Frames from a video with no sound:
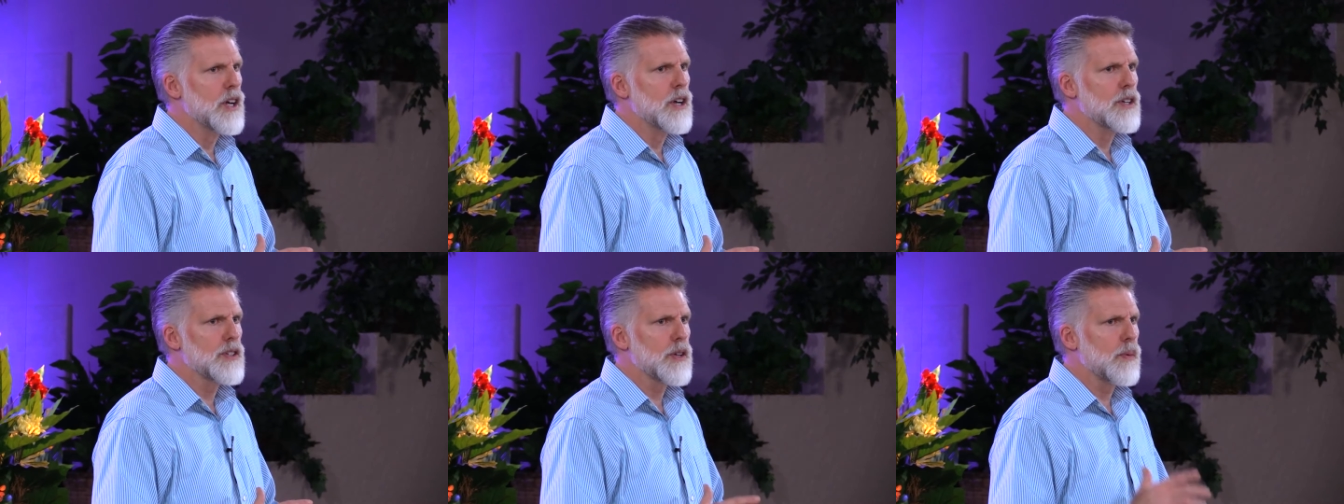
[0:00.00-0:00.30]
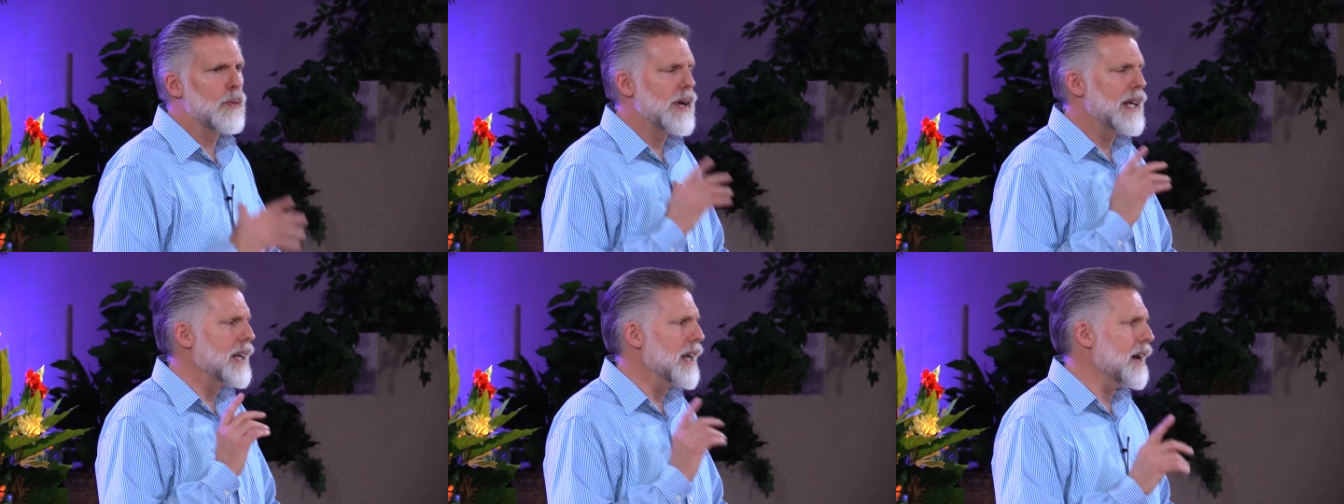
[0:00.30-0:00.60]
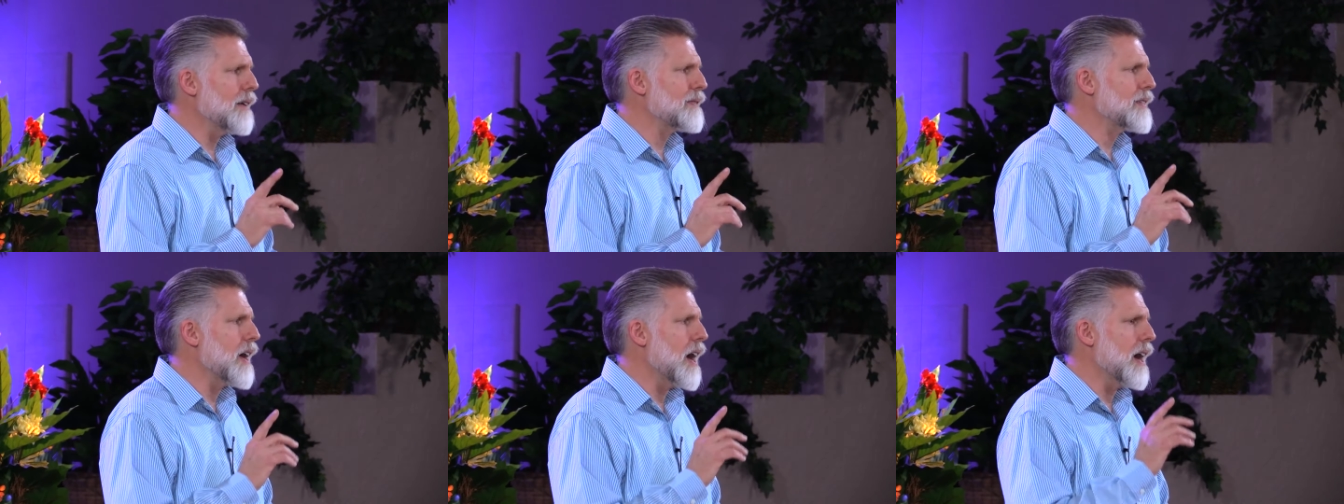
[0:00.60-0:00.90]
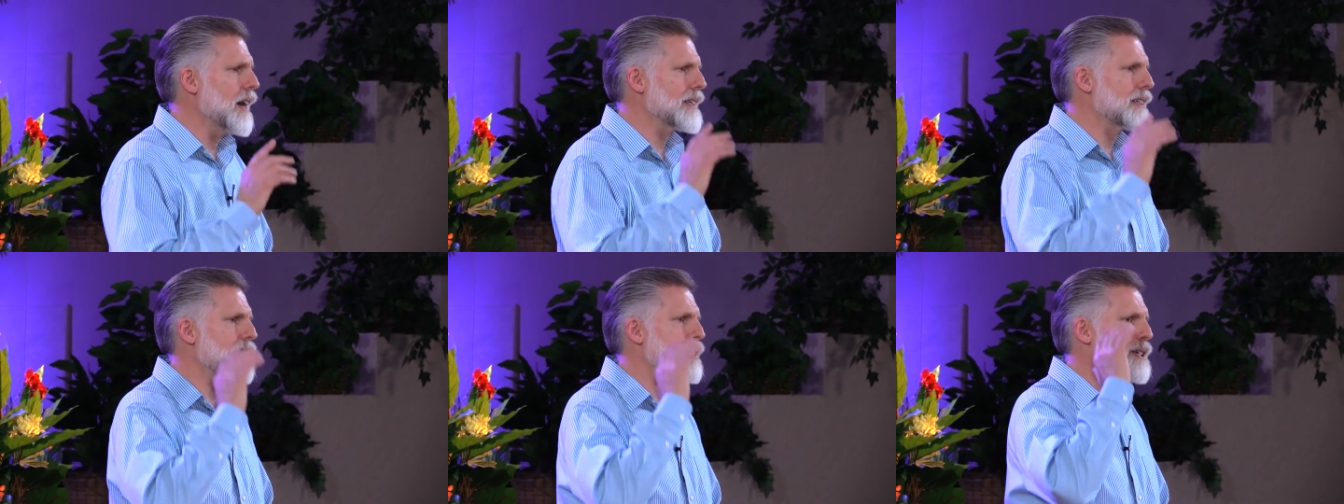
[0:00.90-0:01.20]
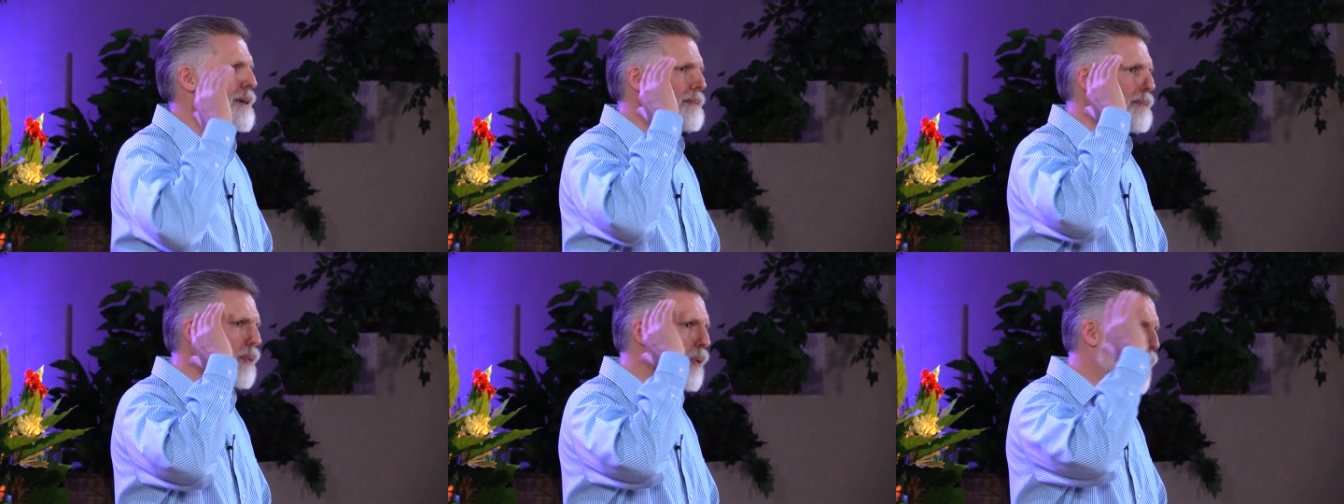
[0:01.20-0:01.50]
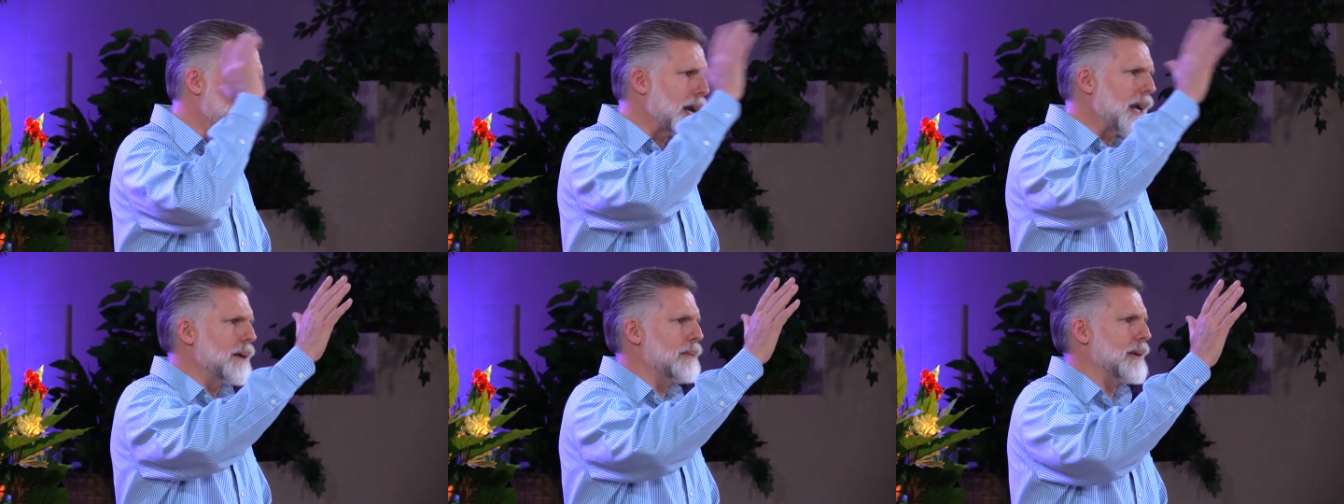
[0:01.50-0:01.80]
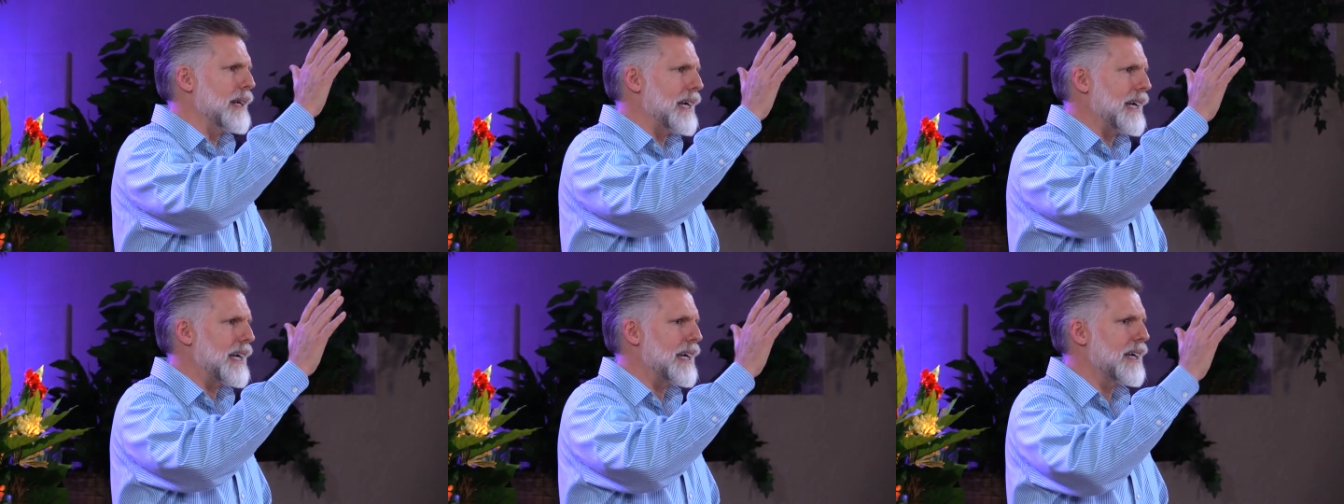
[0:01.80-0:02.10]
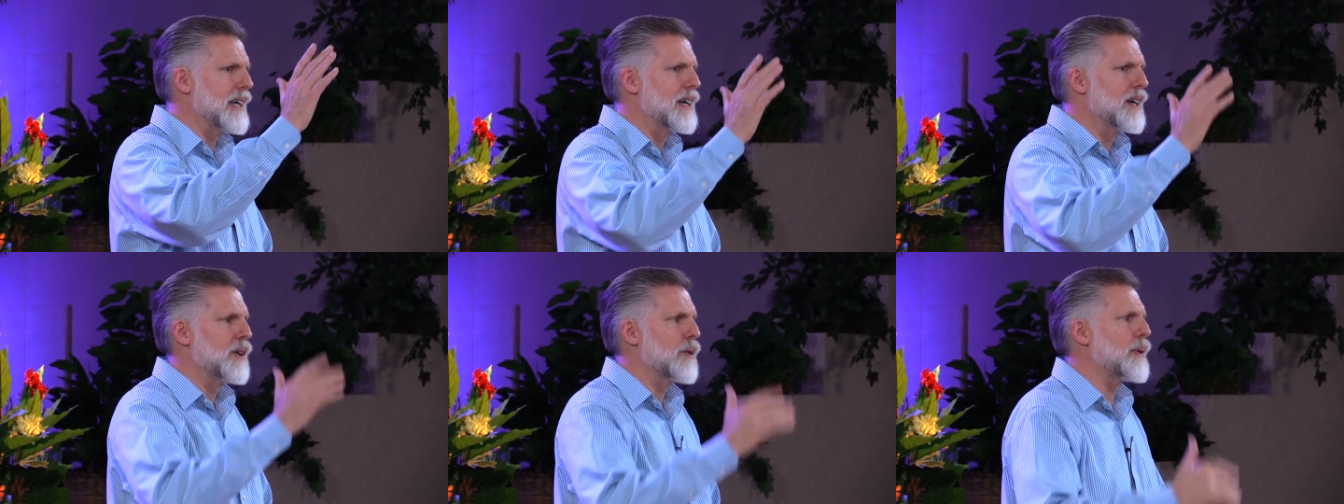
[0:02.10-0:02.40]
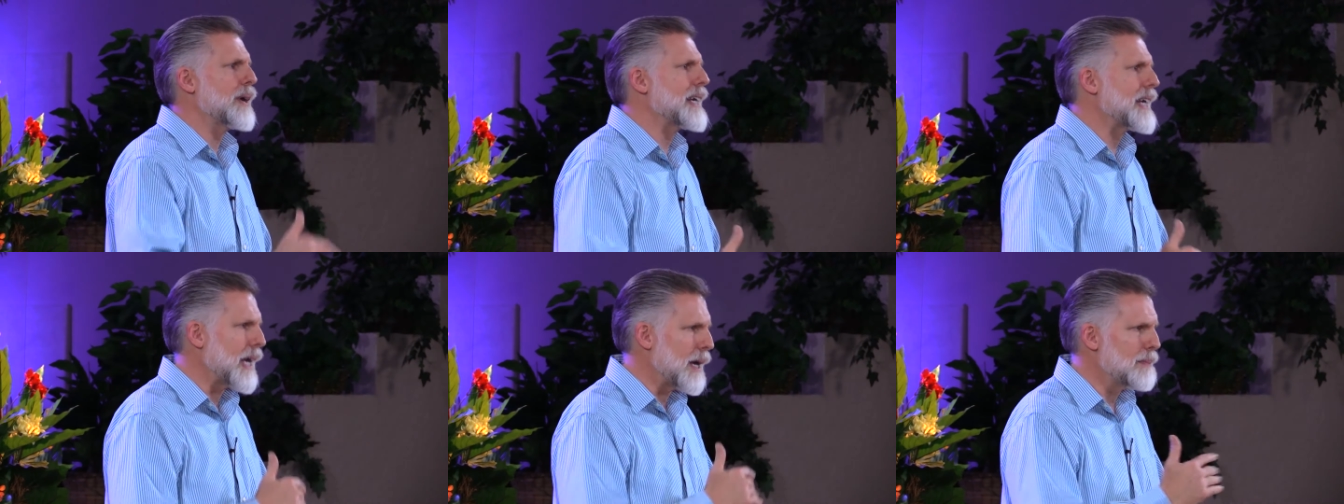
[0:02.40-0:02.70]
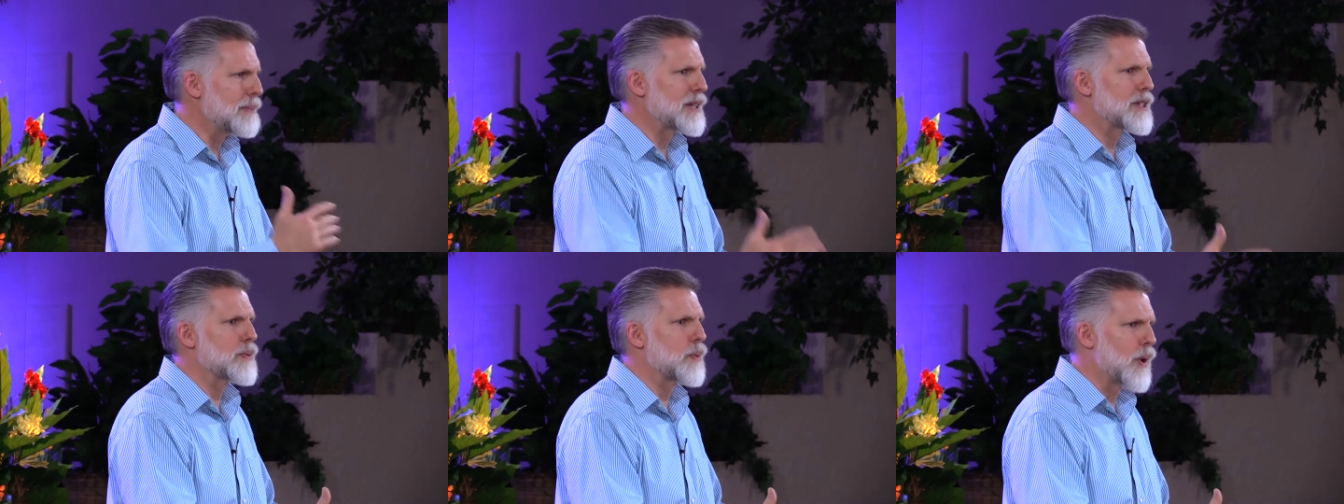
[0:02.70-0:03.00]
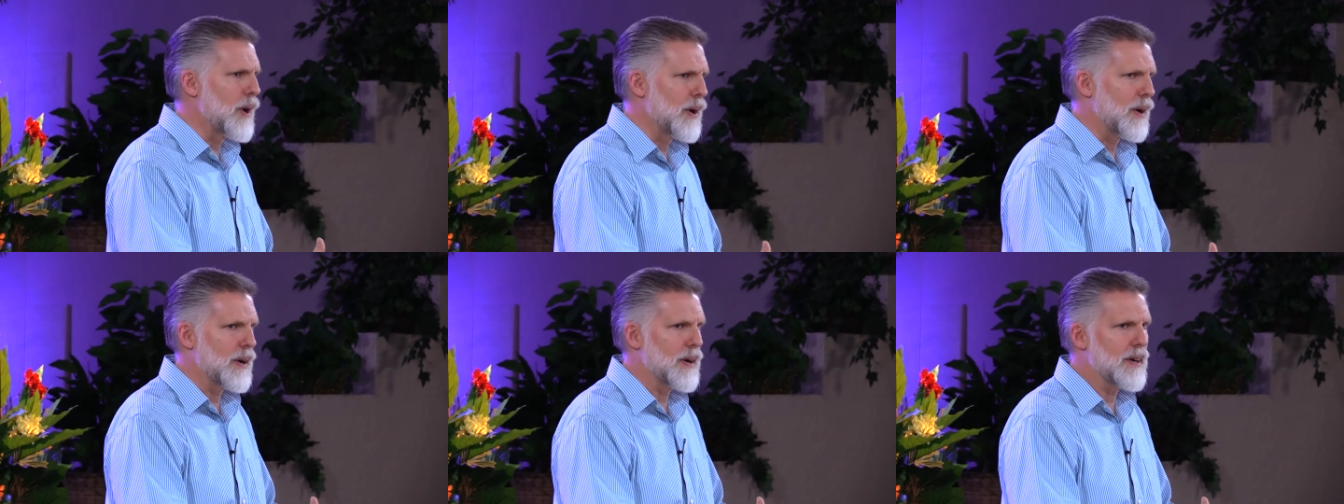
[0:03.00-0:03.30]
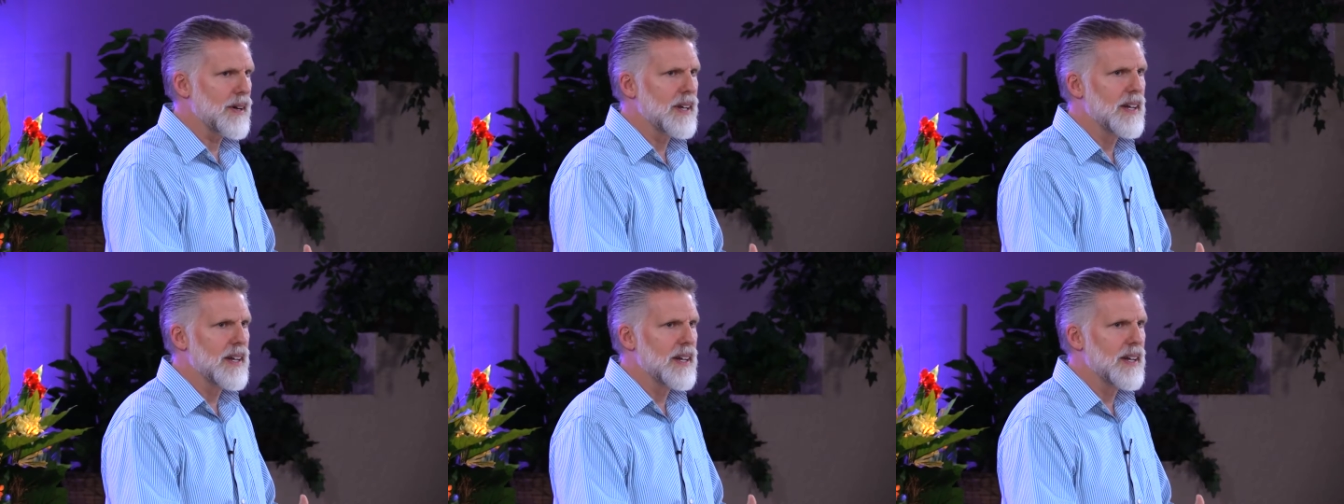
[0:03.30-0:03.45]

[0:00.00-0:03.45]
So if we love God supremely, we keep his word.